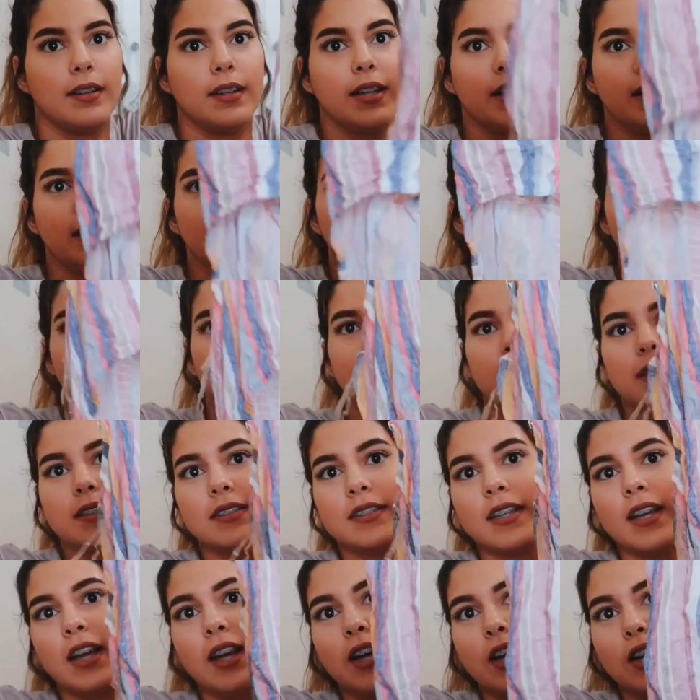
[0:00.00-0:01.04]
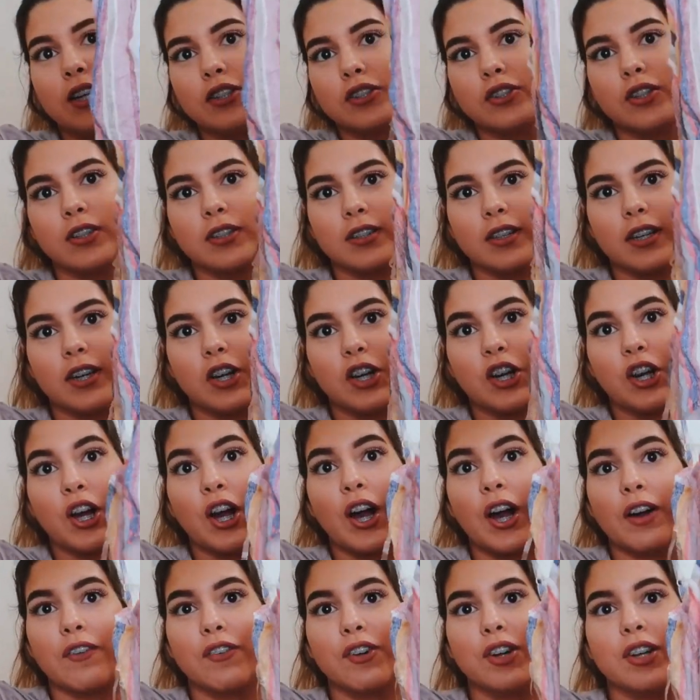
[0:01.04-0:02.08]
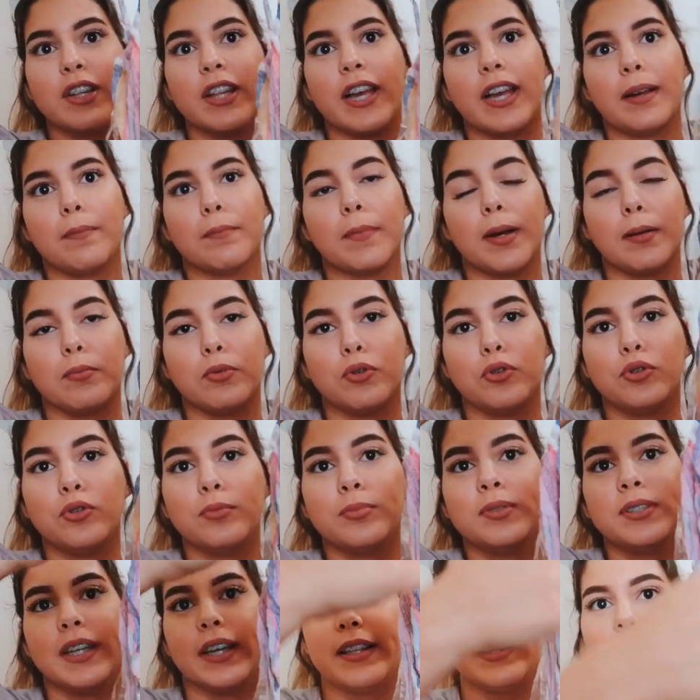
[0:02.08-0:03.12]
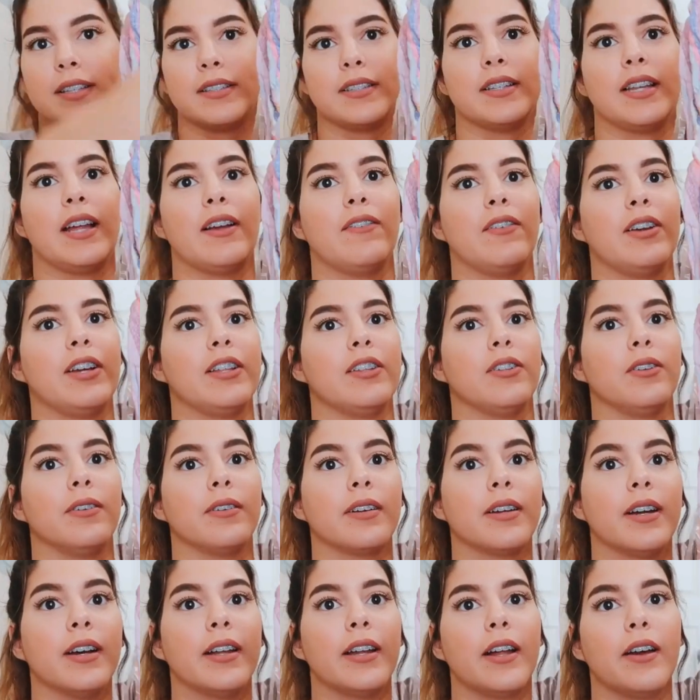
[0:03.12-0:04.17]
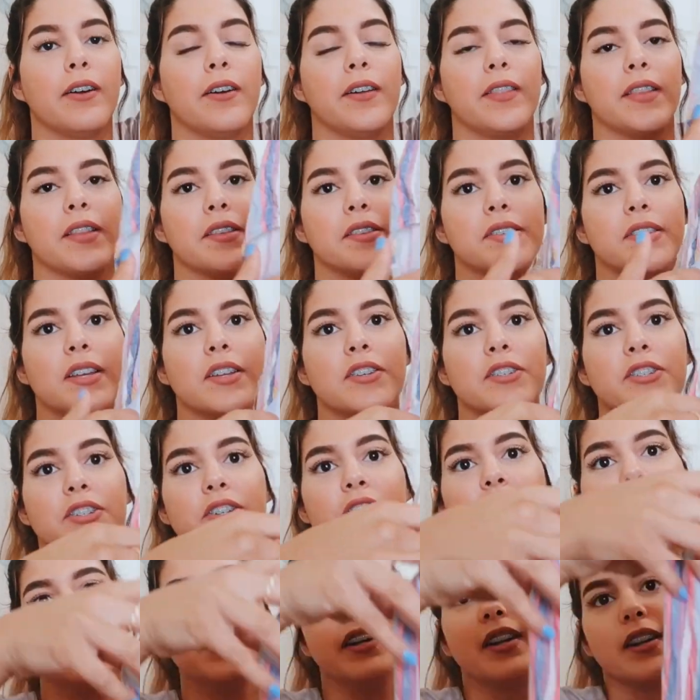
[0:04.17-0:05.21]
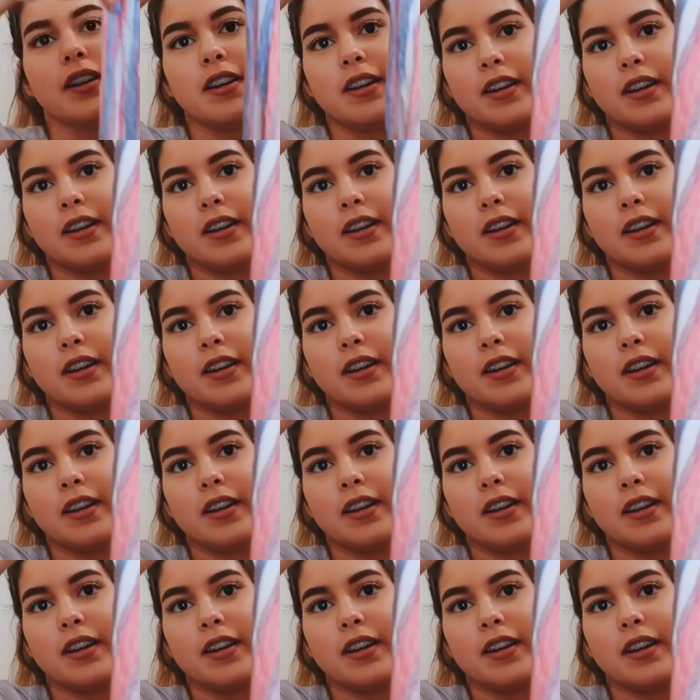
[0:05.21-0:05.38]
like this. So it's gonna cover like my boobs and then it's gonna have like a little cutout in the center